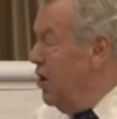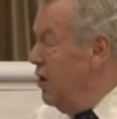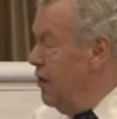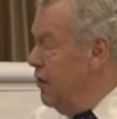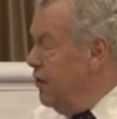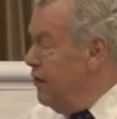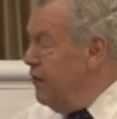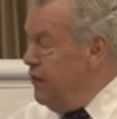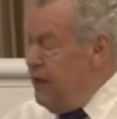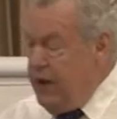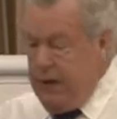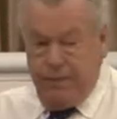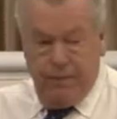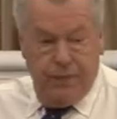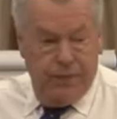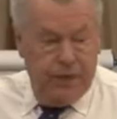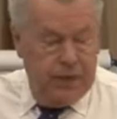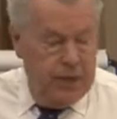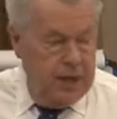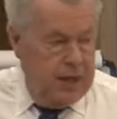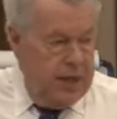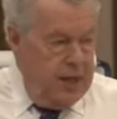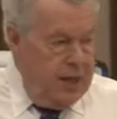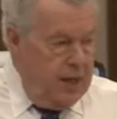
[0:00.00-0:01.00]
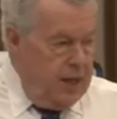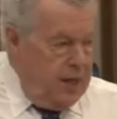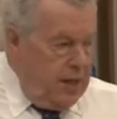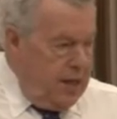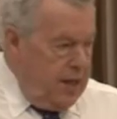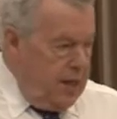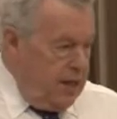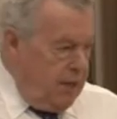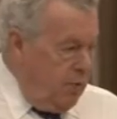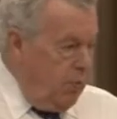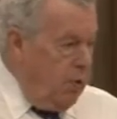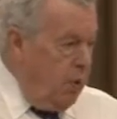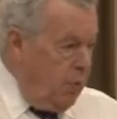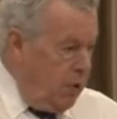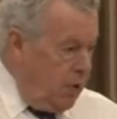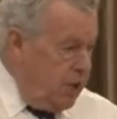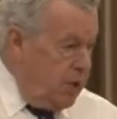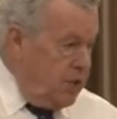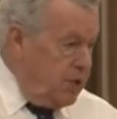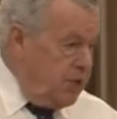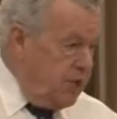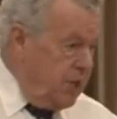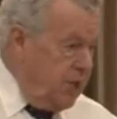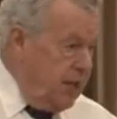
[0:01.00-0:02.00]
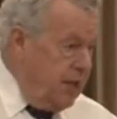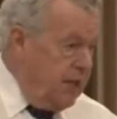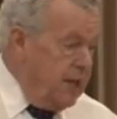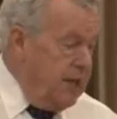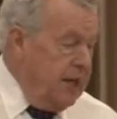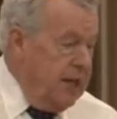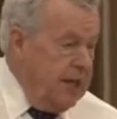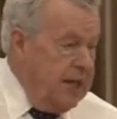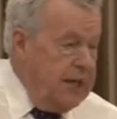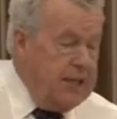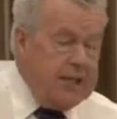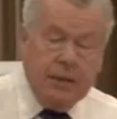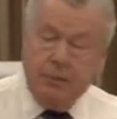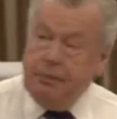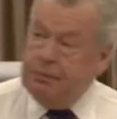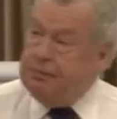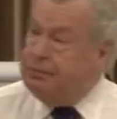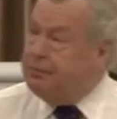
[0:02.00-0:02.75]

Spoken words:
of what were the CDs.